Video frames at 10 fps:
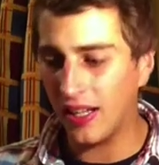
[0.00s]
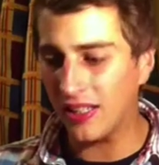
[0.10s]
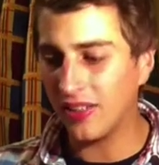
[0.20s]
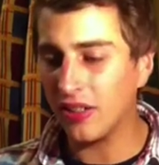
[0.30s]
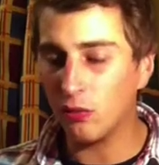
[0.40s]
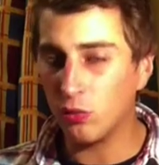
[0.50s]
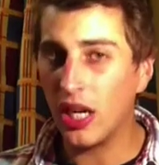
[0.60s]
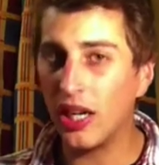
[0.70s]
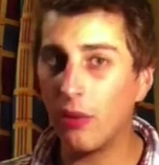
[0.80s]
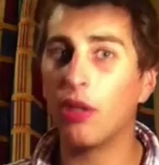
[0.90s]
And I think
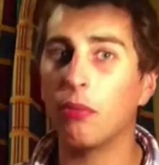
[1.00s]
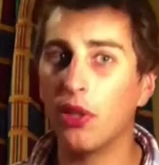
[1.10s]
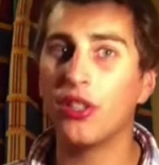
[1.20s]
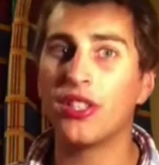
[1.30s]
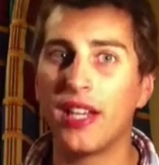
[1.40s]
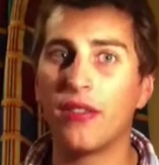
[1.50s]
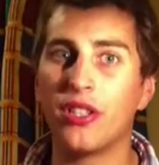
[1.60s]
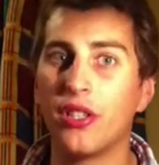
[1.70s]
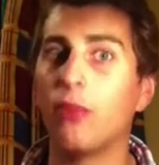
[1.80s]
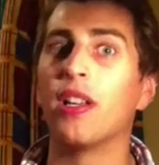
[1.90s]
really what it boils down
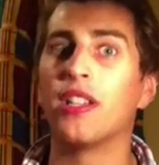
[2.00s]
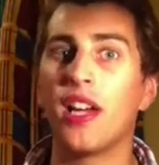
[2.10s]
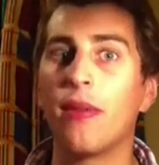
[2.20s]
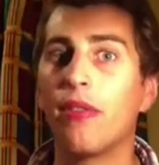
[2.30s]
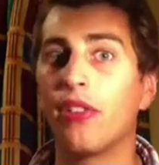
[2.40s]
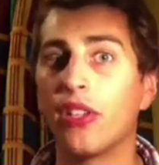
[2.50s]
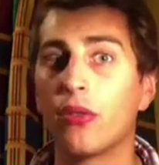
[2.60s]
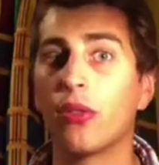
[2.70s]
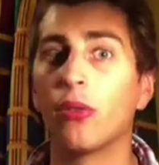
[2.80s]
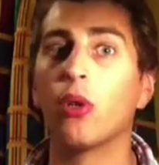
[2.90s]
to, by the time the
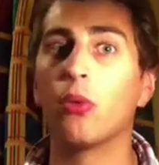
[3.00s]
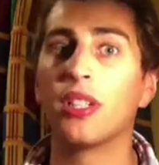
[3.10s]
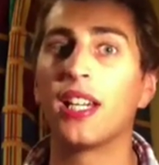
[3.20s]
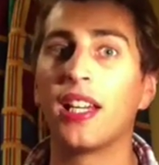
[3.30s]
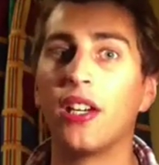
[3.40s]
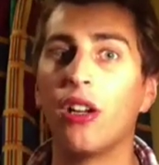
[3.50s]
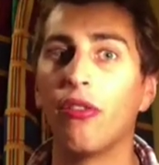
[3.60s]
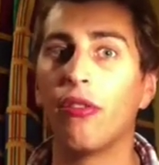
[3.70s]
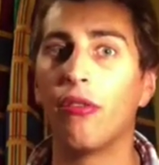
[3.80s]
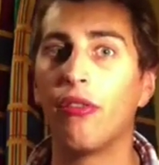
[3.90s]
First World War was kicking off,